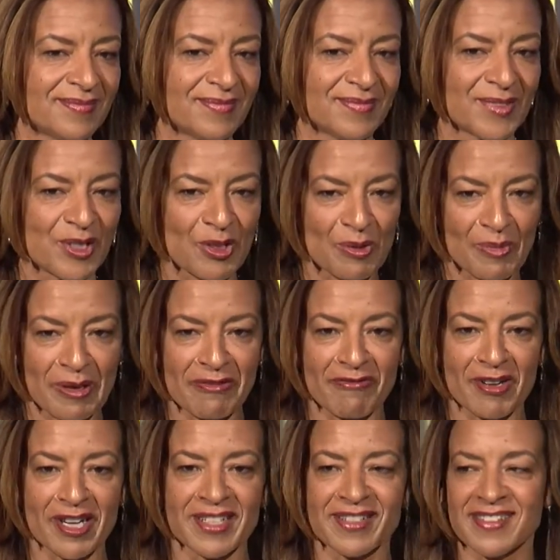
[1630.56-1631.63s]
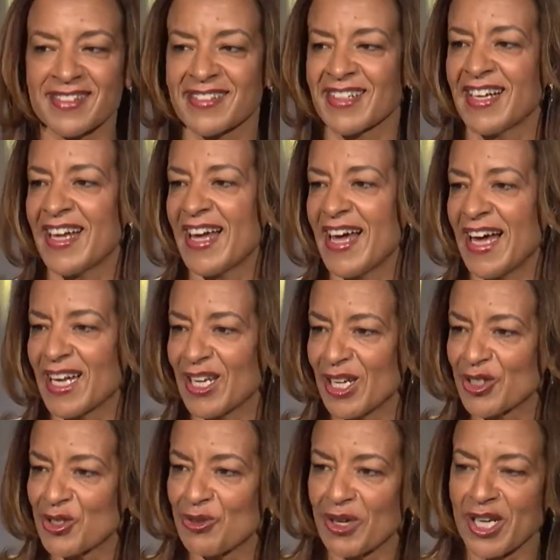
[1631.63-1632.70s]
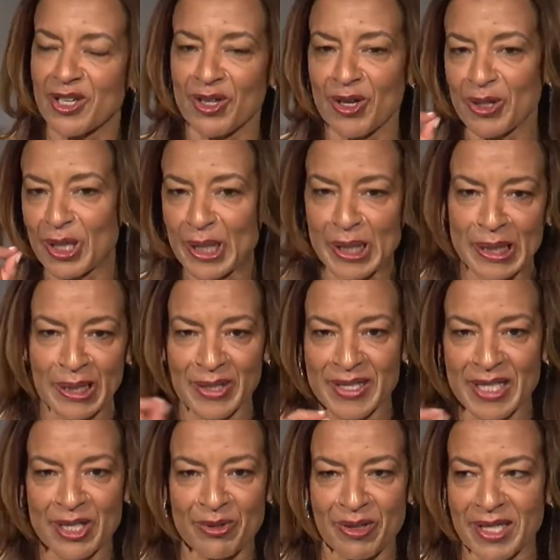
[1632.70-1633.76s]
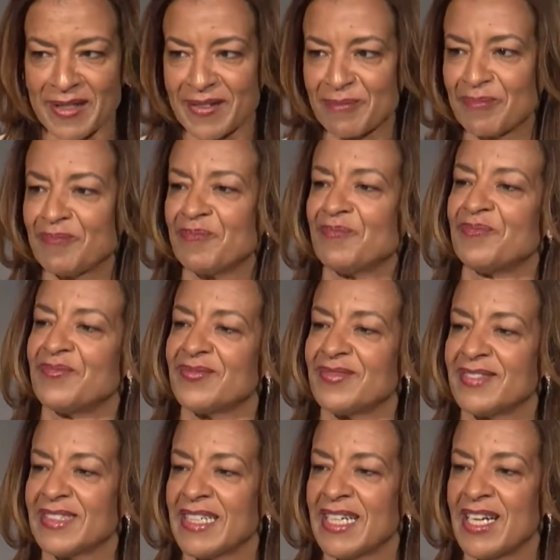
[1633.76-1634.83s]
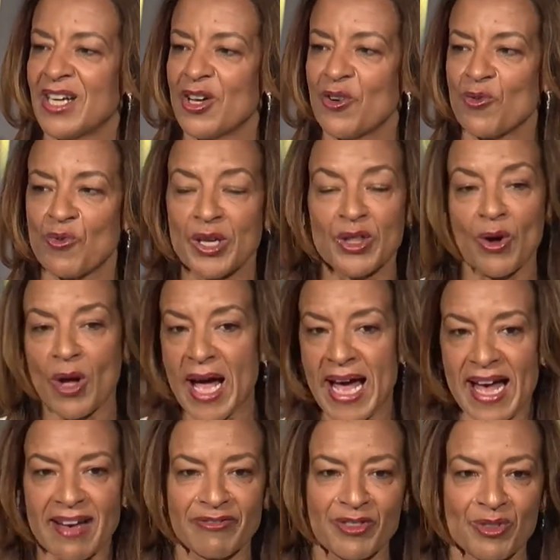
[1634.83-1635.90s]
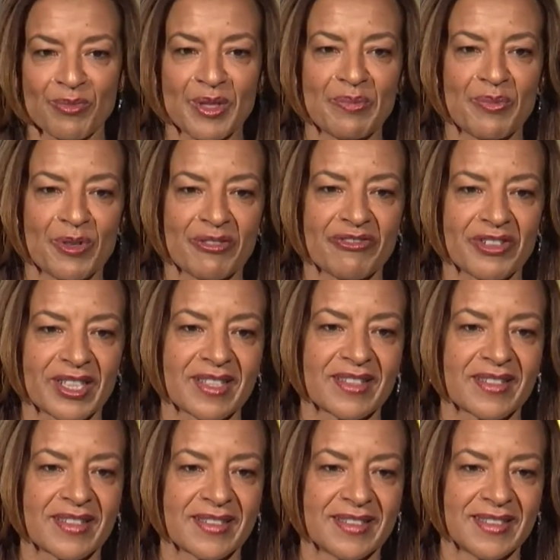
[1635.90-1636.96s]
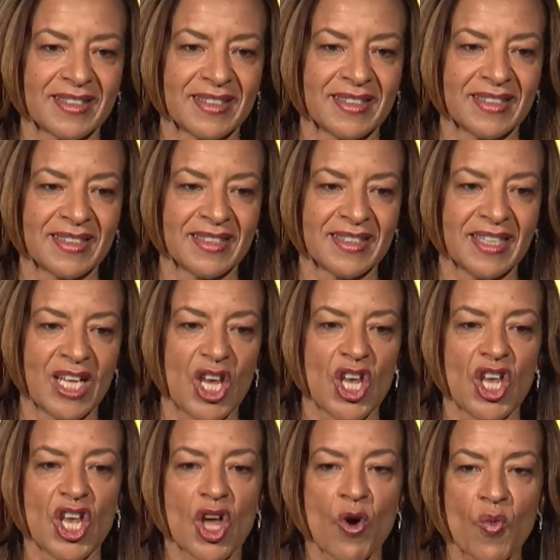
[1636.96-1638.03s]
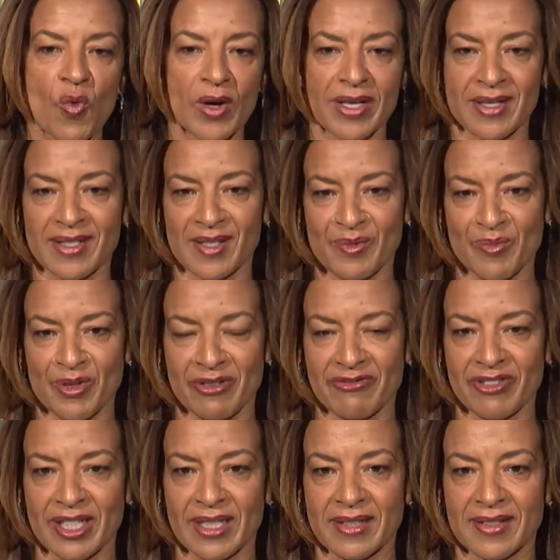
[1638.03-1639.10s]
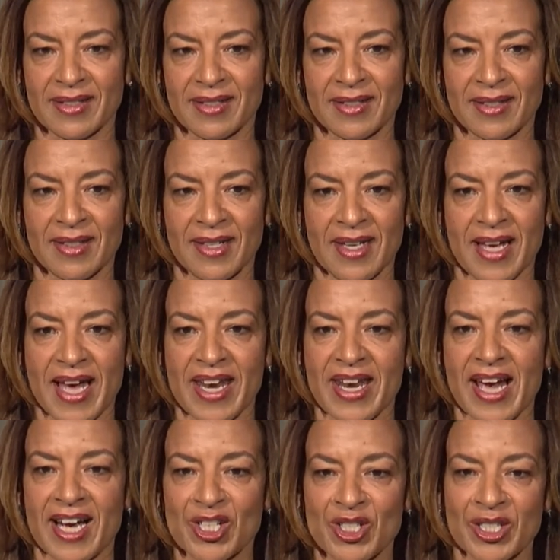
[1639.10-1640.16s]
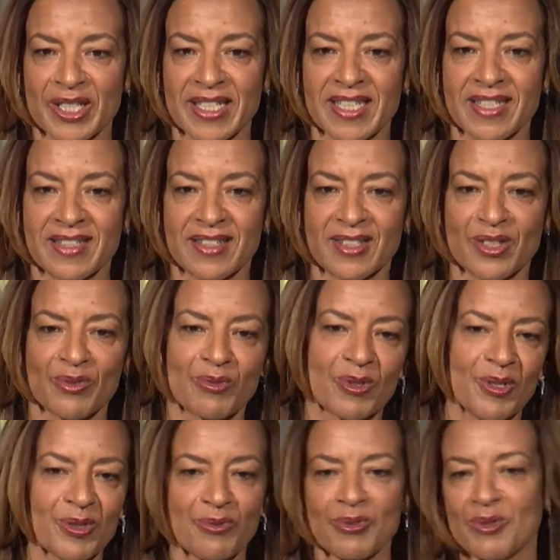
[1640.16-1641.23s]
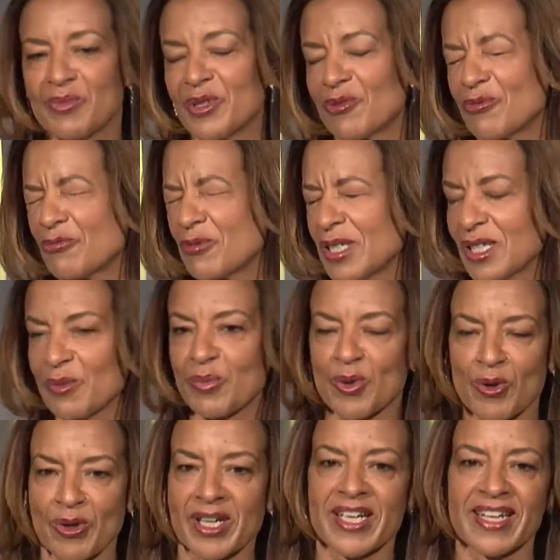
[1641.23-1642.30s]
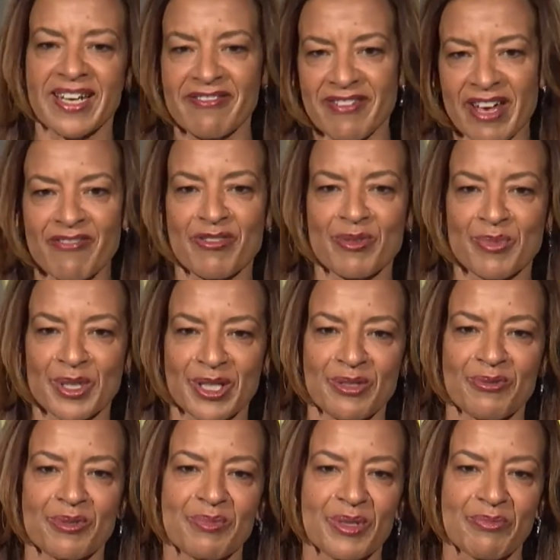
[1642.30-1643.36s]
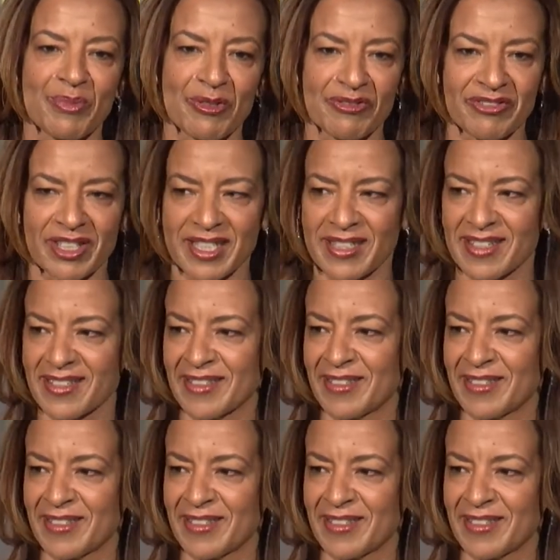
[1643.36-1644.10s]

So my friends, I'll let you in on a little secret. We don't have to be perfect. No one is perfect. And actually, the world would be really boring if everybody would be perfect.